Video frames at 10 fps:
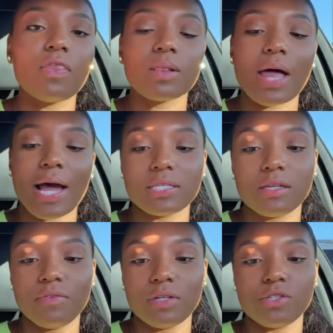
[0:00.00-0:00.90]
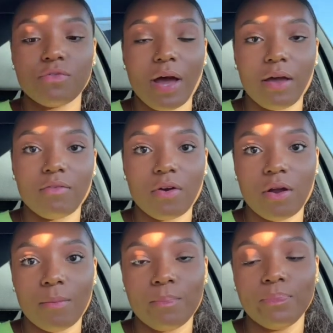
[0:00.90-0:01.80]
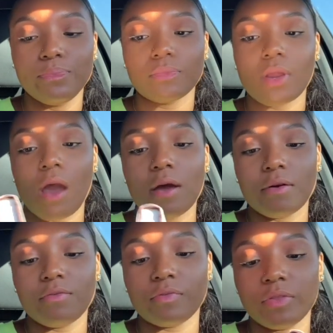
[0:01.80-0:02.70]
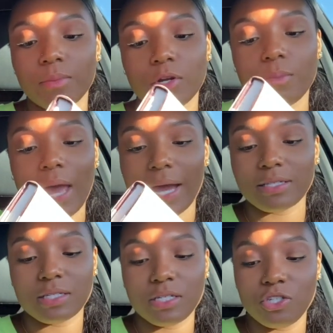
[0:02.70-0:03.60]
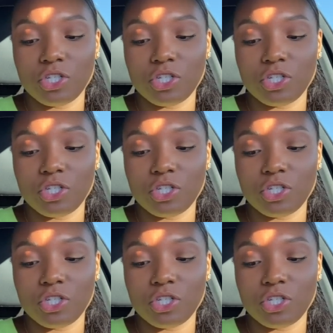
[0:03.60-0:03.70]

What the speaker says: the last living survivor of the Middle Passage.